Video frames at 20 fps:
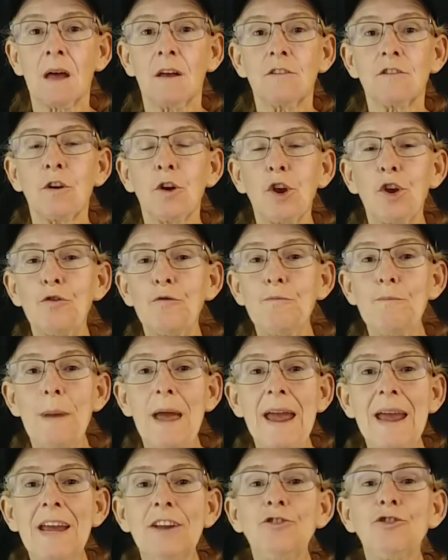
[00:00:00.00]
So you've
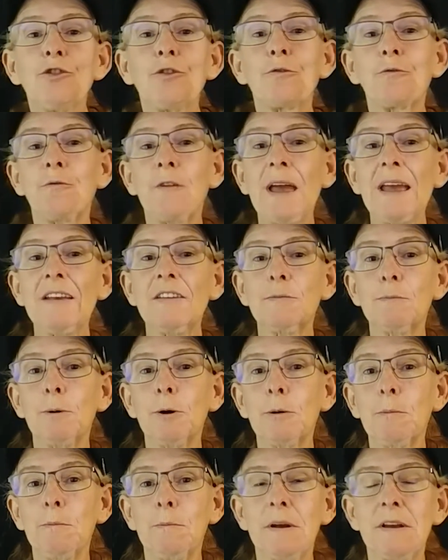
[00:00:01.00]
made your
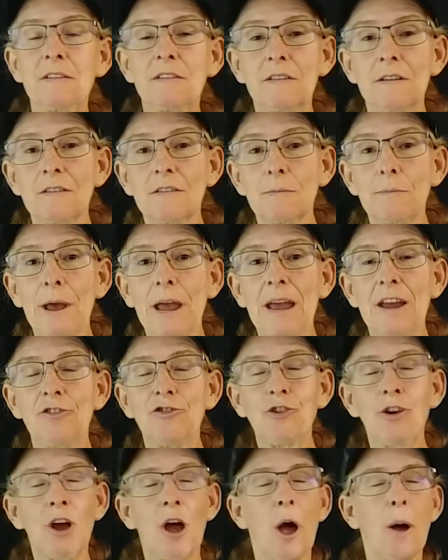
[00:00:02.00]
Facebook business
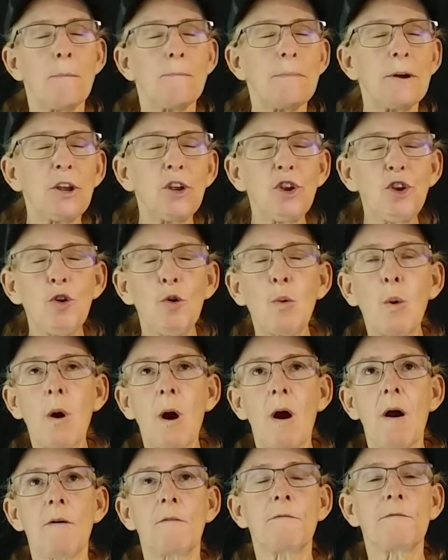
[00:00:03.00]
page, but you
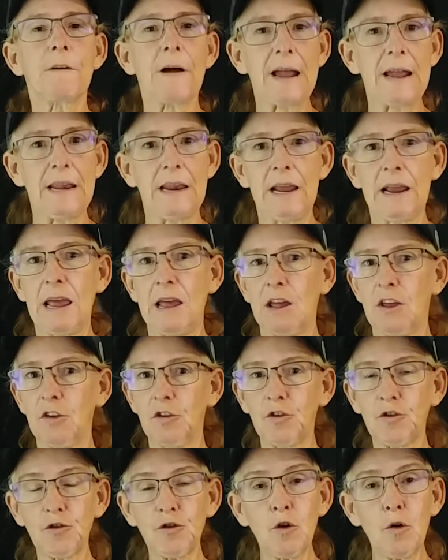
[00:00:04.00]
are finding it
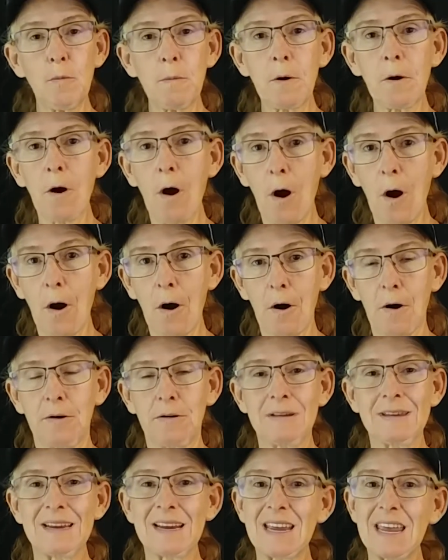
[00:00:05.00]
super
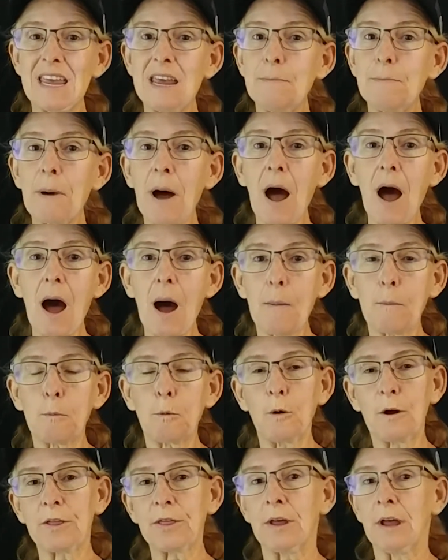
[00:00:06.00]
hard to keep up
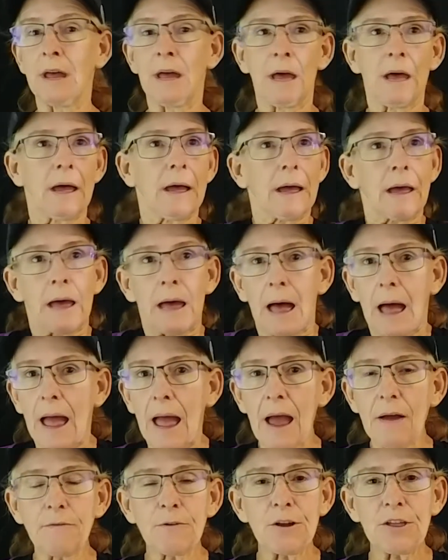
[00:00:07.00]
with
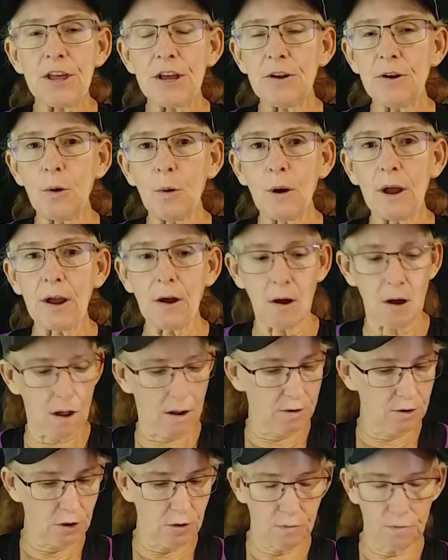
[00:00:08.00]
everything going
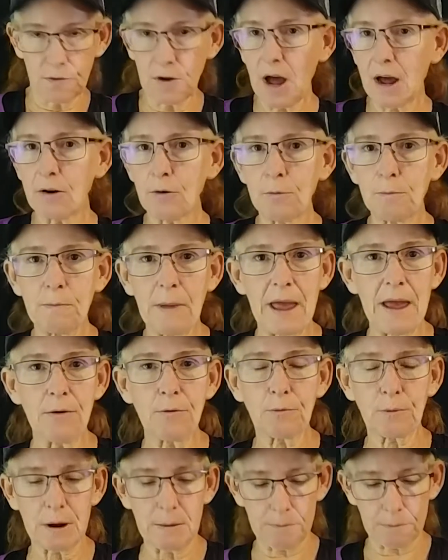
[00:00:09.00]
on. You've got to
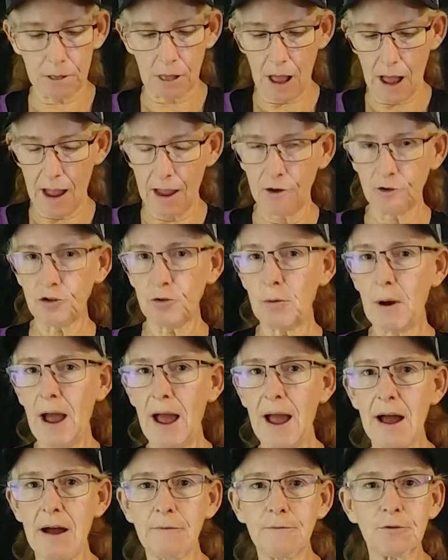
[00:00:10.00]
make replies, you
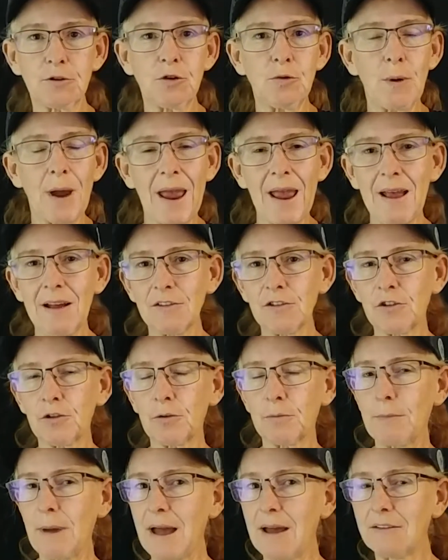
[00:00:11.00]
have to
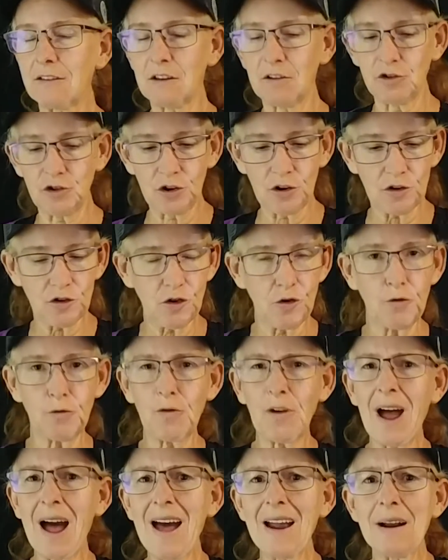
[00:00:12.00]
answer messages,
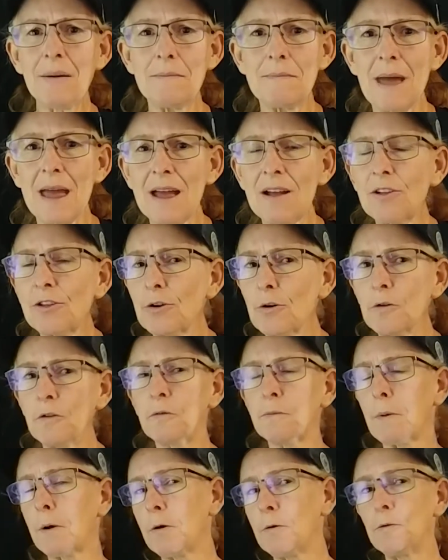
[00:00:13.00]
you've got to make those
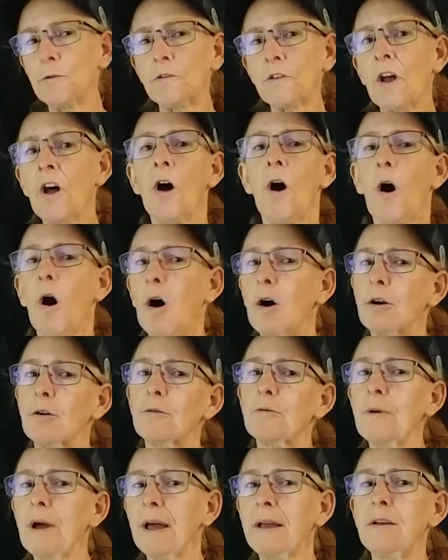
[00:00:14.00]
posts on a
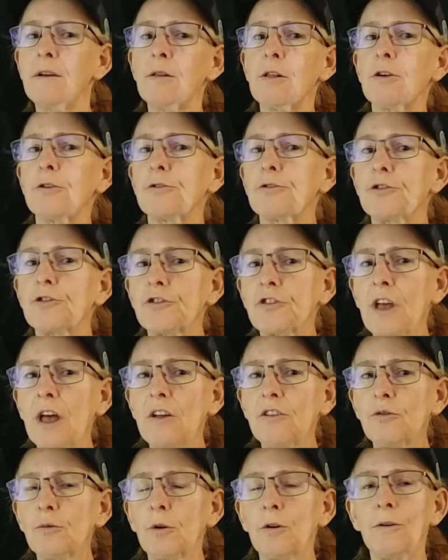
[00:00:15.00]
regular
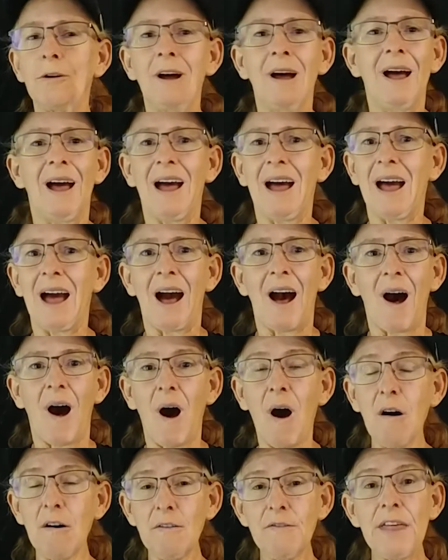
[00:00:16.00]
schedule.
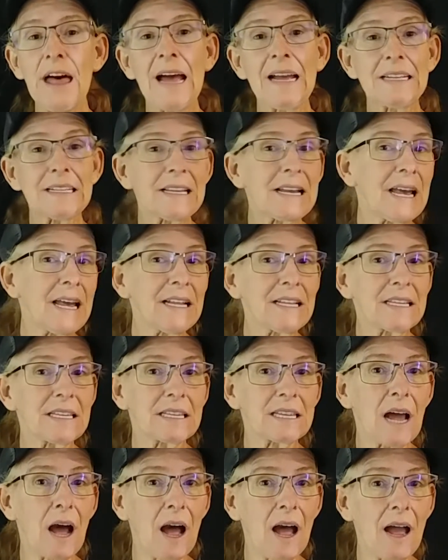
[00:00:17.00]
All of that takes
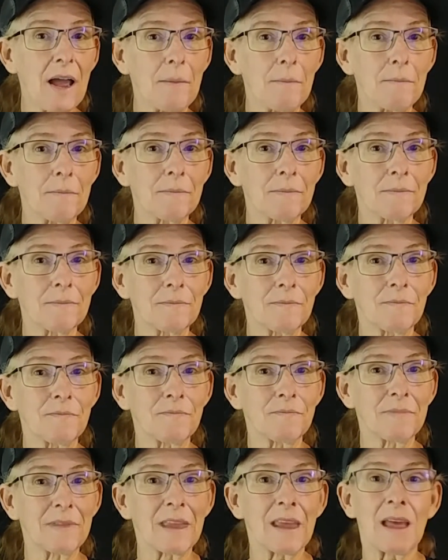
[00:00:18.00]
time.
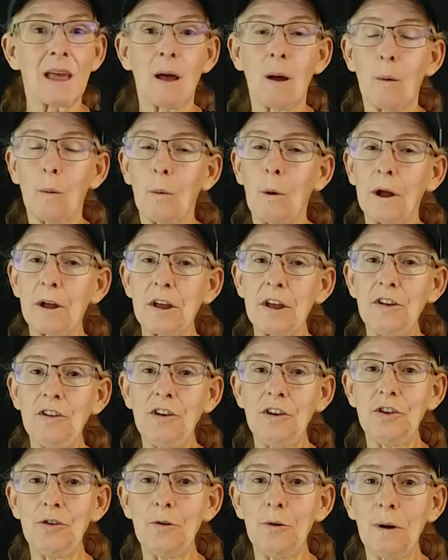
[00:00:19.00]
What can
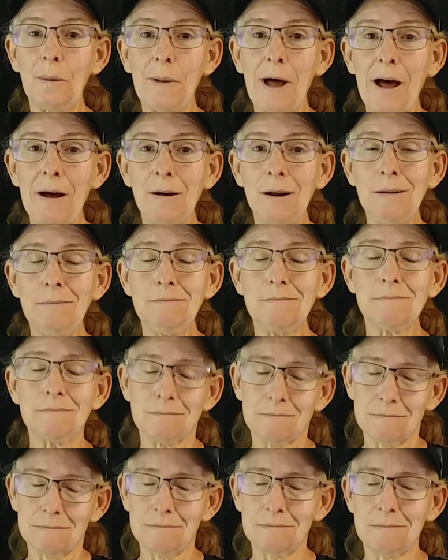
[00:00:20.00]
you do about it?
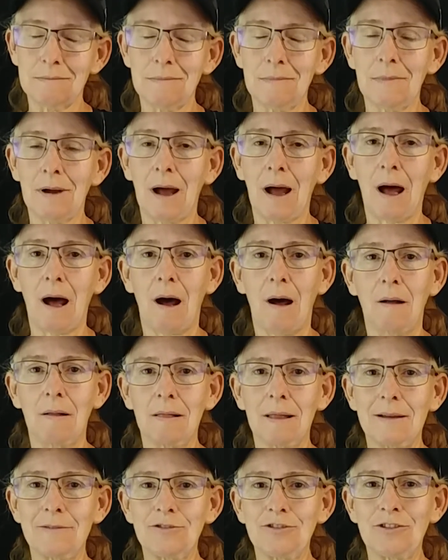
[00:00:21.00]
I'll
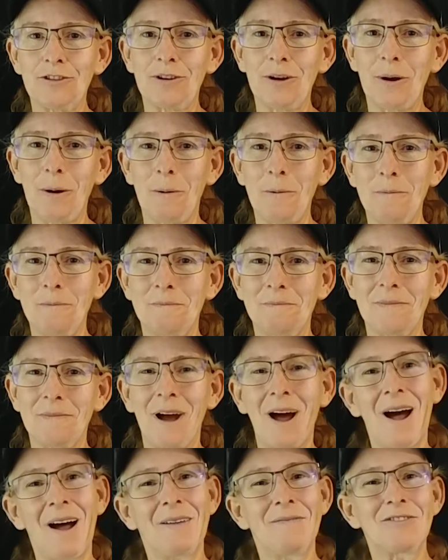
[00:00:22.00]
let you know.
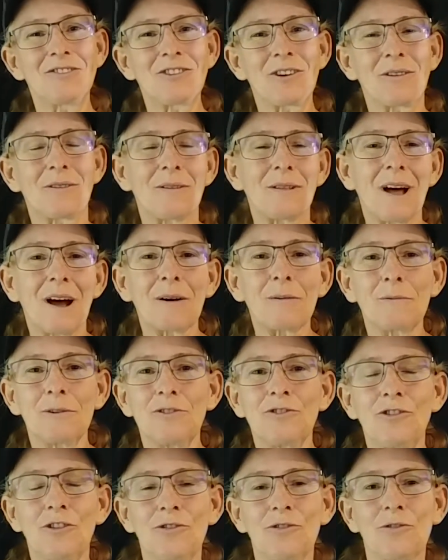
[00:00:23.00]
I'm Sheryl Loch with
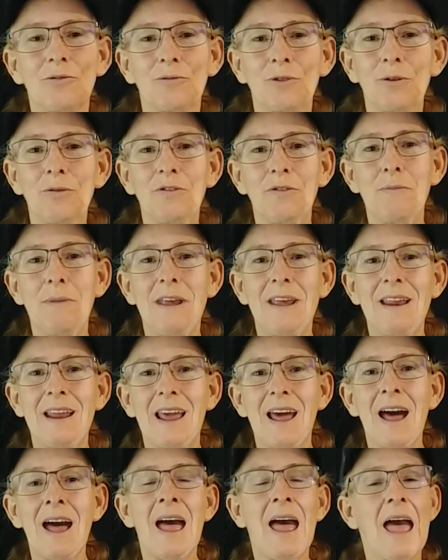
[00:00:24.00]
Ginger Roots
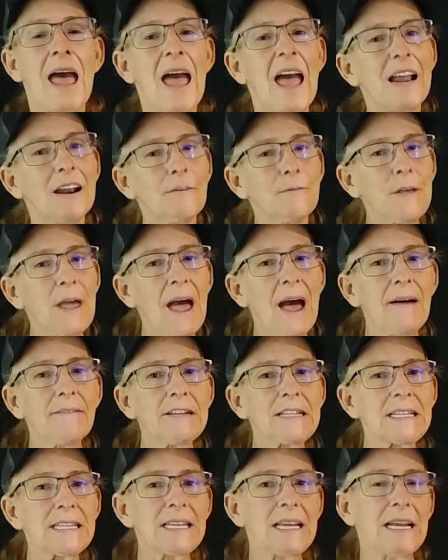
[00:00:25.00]
Media. And if you
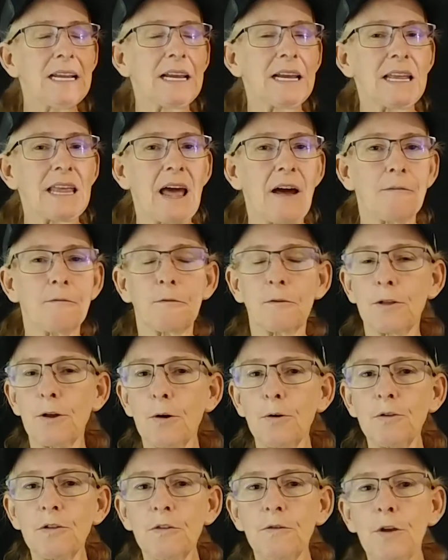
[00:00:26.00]
haven't seen it yet, for
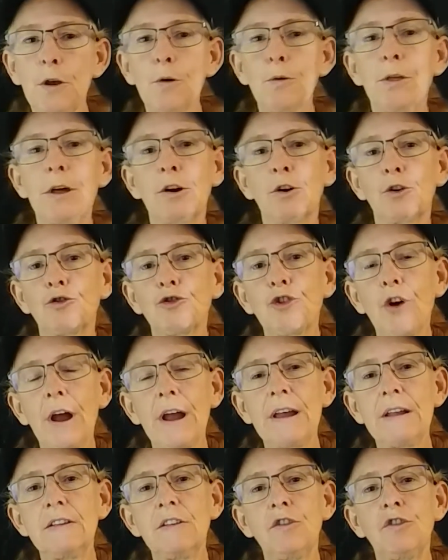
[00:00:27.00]
those of you that are
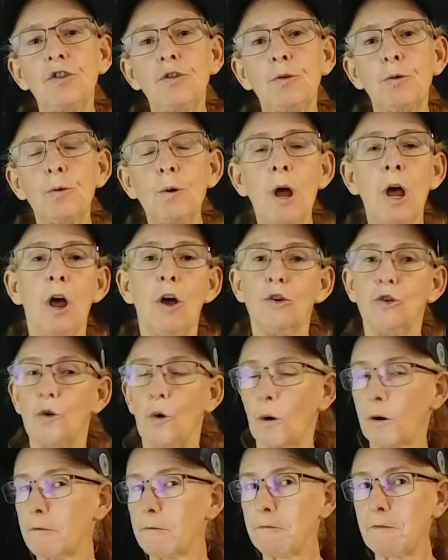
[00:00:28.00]
trying to do
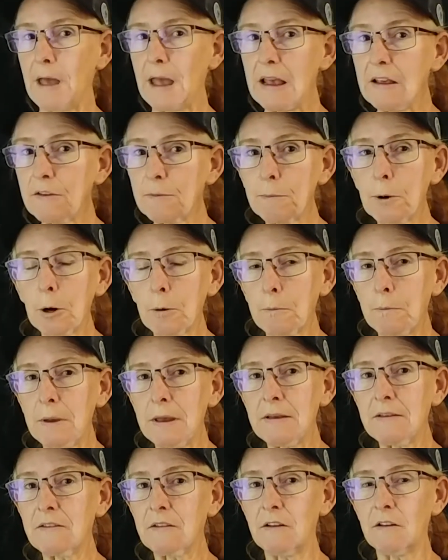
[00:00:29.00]
your Facebook
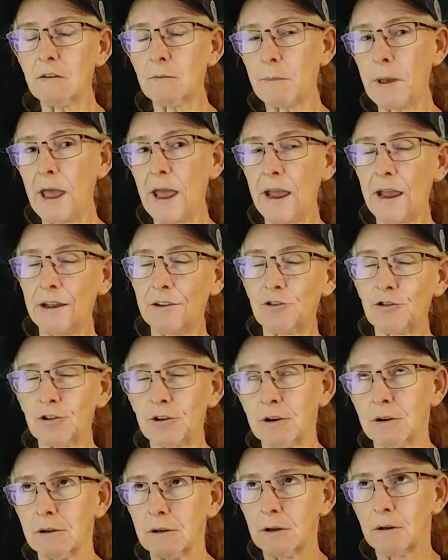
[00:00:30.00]
business page,
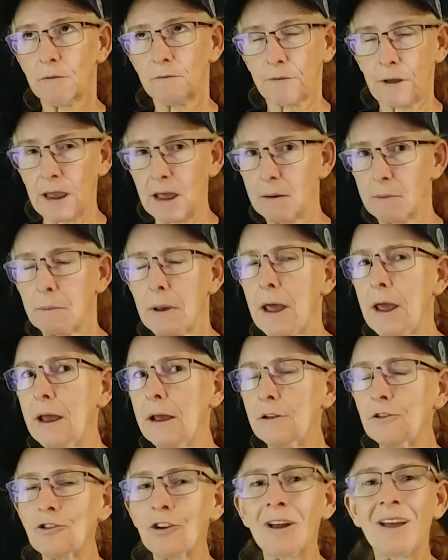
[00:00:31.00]
fan
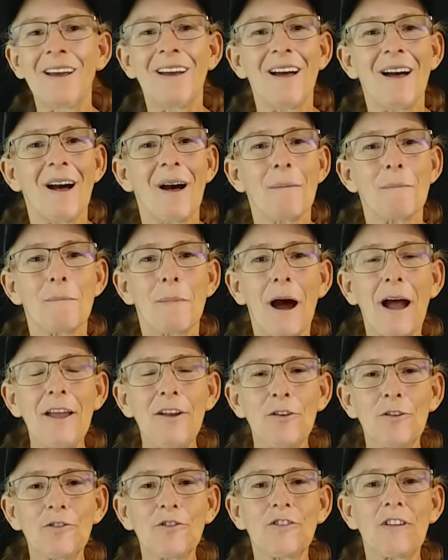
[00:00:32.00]
page, by
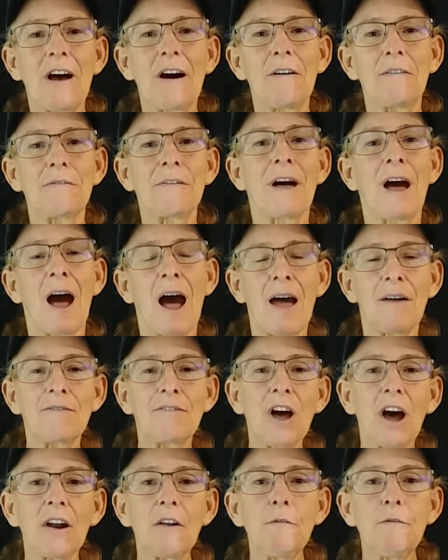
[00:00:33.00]
yourself, I've
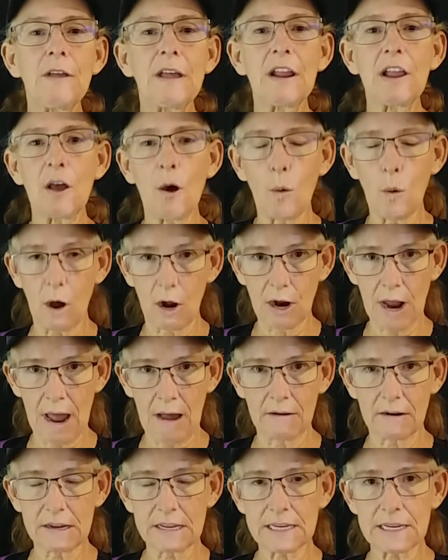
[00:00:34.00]
got a video on
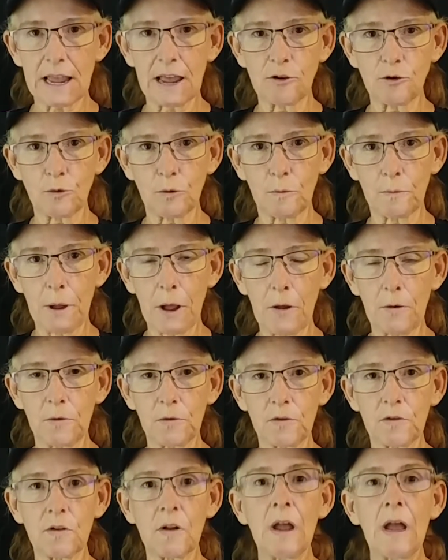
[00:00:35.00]
how to schedule
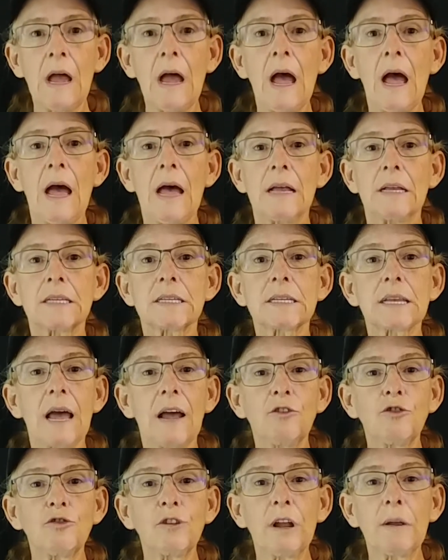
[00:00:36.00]
posts.
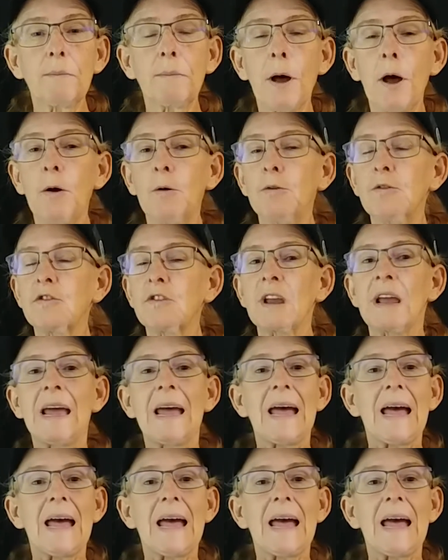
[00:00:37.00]
Scheduling posts